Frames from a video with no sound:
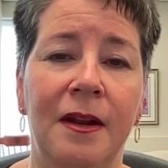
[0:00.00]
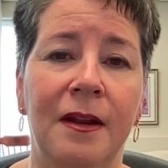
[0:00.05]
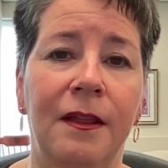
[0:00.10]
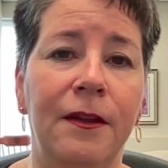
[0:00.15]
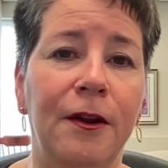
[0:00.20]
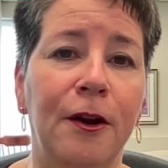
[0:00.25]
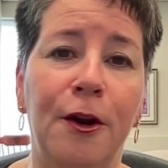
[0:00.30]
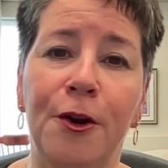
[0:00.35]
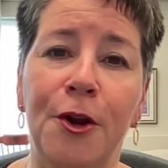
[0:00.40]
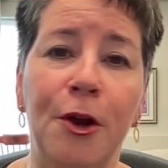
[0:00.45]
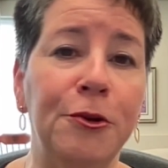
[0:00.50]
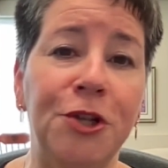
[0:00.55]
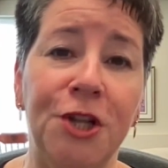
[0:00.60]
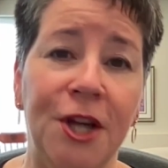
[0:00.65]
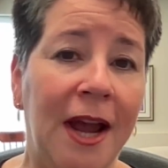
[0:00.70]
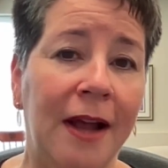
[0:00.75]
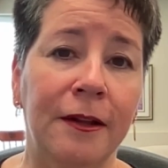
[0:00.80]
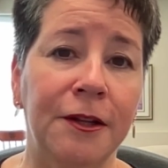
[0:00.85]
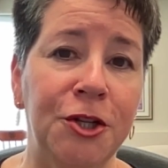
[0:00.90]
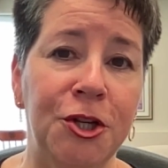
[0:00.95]
There are no
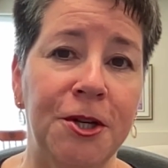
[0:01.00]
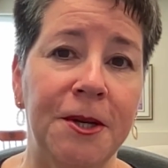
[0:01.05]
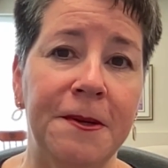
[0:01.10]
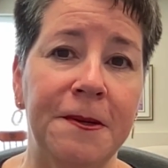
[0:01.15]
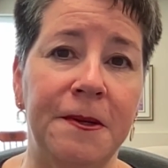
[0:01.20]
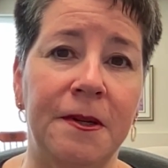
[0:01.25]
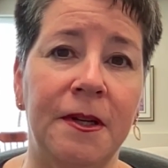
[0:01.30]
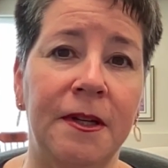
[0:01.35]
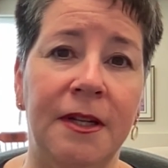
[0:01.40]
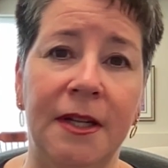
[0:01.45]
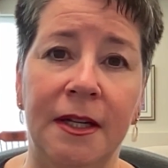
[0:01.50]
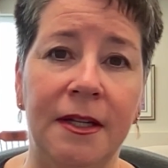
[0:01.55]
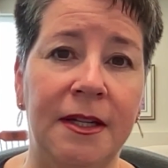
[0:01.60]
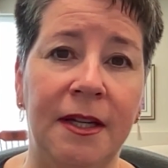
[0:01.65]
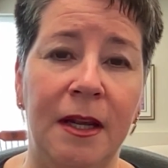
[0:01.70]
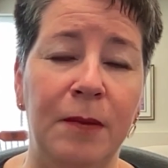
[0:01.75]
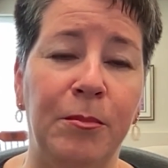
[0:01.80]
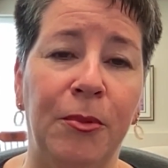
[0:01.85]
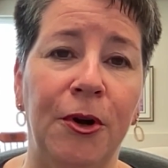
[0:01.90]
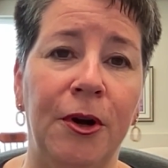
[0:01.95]
challenges to dig
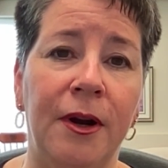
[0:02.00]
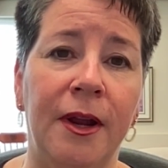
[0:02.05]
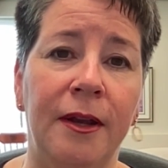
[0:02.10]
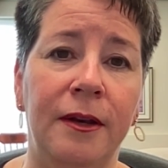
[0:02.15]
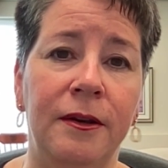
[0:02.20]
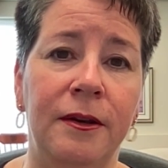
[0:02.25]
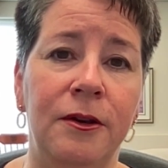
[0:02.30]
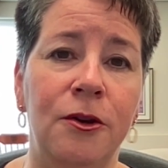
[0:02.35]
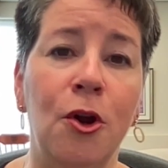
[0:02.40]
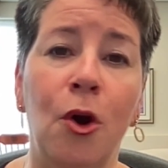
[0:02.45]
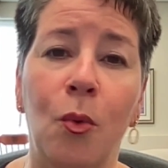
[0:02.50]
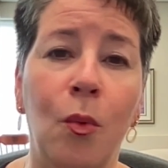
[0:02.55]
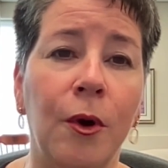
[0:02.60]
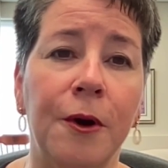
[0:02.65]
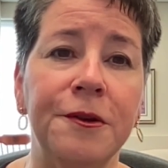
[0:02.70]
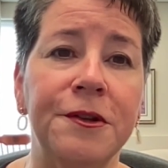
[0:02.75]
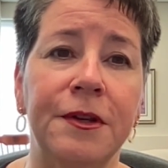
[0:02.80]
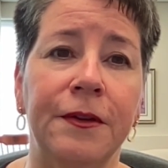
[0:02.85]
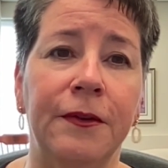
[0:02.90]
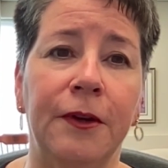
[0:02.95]
deeper and no
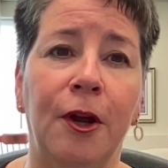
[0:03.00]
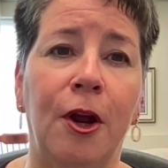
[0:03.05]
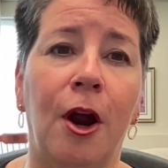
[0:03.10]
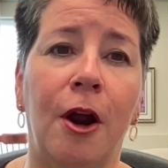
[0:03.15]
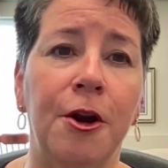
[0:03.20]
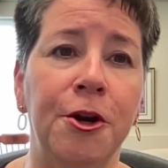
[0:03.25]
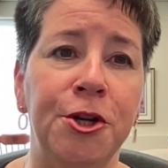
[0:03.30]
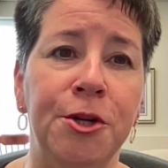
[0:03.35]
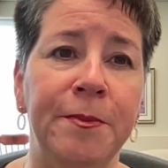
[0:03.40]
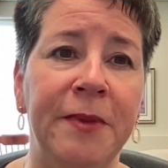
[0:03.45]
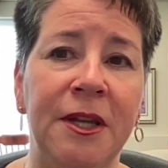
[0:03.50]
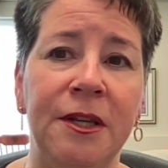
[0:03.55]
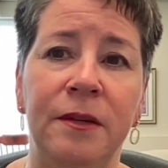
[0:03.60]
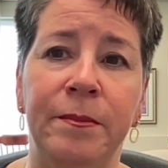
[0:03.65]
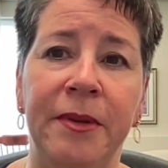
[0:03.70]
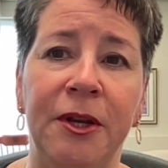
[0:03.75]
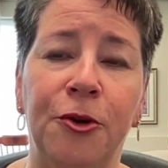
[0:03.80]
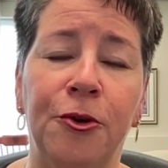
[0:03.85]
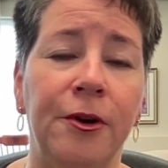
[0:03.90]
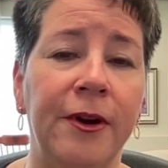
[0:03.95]
words of encouragement to
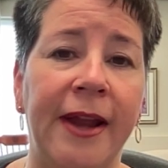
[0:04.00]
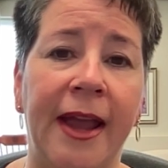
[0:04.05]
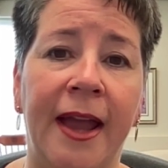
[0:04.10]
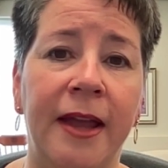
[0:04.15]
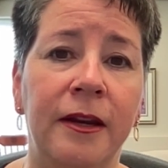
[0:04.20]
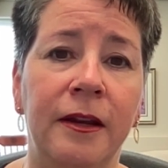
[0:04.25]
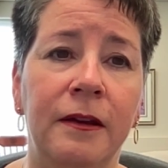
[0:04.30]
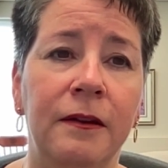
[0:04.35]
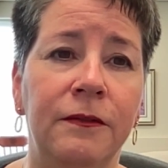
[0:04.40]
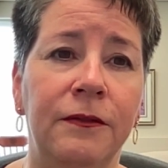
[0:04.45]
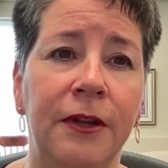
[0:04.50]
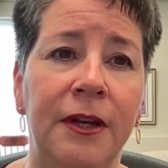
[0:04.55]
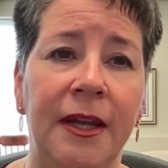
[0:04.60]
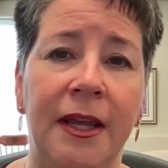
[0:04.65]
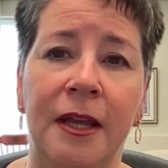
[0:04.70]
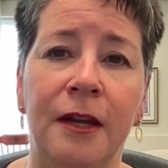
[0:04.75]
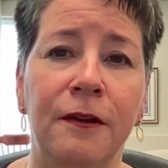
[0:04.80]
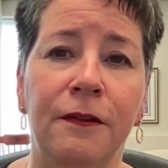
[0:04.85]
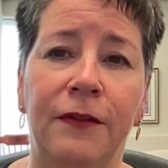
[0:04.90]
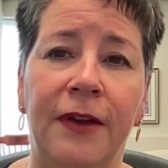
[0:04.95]
be creative and
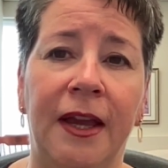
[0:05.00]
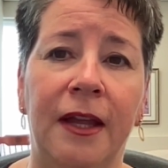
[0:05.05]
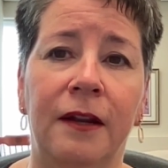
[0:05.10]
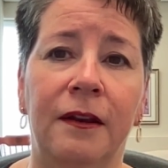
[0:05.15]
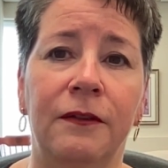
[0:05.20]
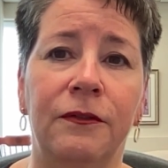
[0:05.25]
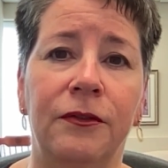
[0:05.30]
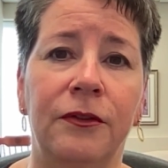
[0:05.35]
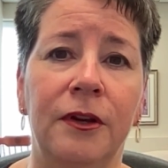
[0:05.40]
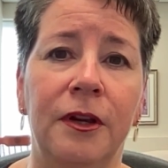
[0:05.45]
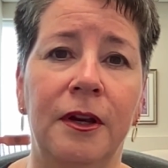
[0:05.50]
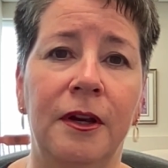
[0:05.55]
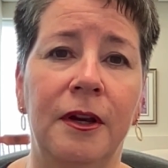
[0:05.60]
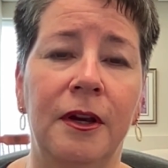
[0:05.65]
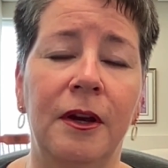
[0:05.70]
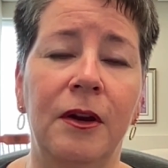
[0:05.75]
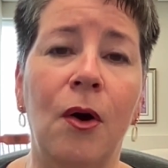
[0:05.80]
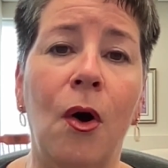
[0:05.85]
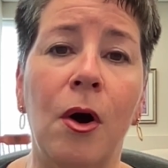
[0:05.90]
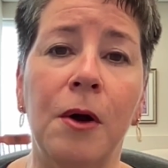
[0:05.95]
innovative.
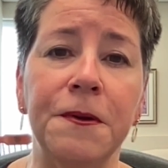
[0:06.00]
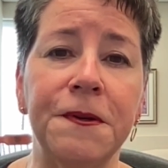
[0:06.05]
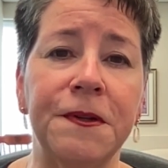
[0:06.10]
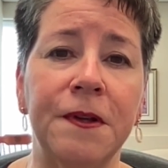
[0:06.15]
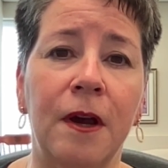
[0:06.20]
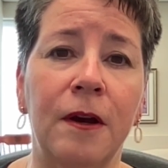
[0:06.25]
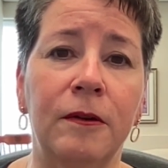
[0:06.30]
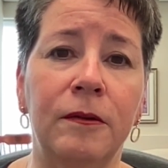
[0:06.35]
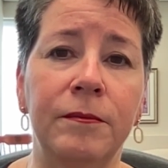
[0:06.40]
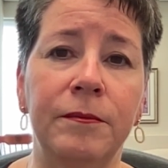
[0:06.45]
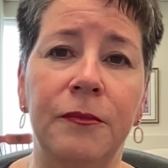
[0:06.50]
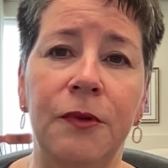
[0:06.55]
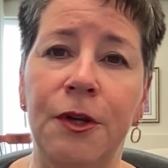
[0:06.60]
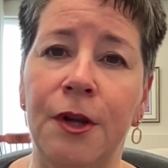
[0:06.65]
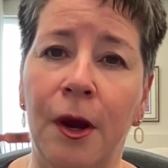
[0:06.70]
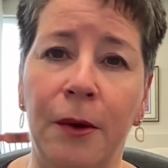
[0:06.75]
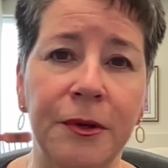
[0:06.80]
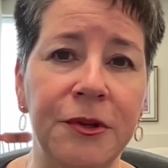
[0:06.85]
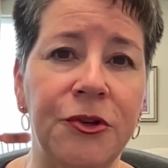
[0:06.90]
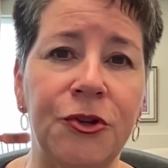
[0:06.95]
Also,
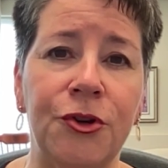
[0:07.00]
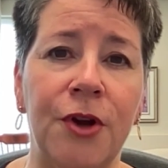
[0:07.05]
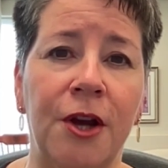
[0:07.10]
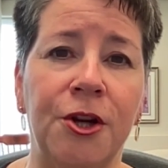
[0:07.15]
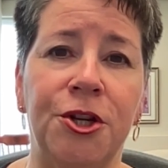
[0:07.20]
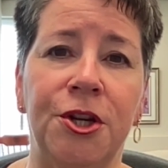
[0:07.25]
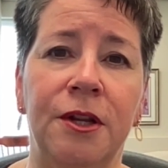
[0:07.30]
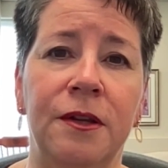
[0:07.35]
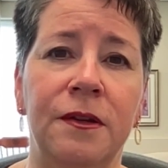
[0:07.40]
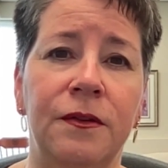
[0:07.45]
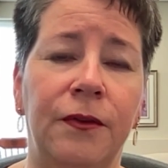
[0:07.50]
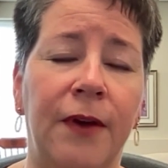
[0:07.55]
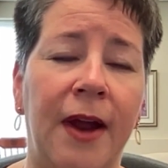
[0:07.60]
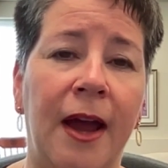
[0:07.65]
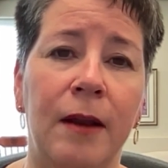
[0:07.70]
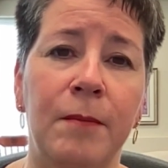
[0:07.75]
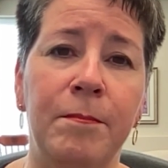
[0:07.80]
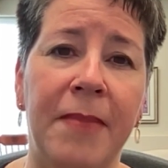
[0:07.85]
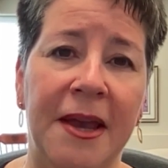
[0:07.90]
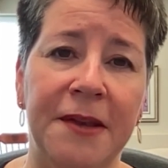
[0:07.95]
no instructions for how
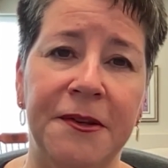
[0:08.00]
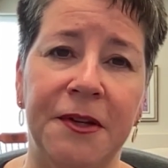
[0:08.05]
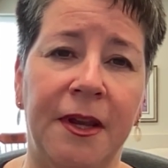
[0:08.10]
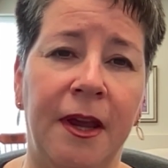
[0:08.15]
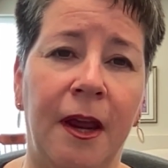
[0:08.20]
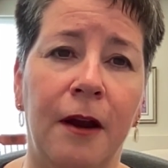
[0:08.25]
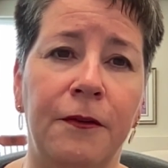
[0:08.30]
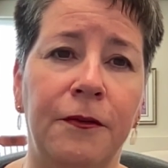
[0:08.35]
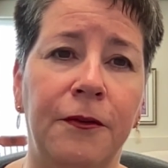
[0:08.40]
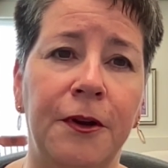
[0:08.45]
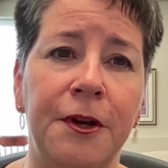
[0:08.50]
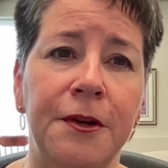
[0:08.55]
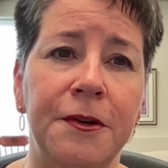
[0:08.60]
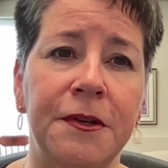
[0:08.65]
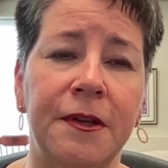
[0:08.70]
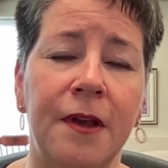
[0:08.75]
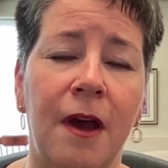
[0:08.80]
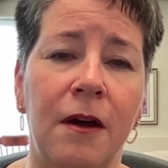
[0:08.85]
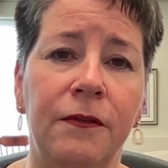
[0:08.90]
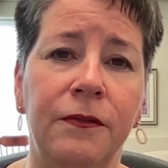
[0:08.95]
to best care for
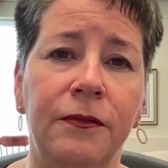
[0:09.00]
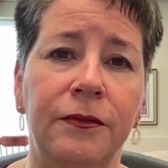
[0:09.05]
yourself.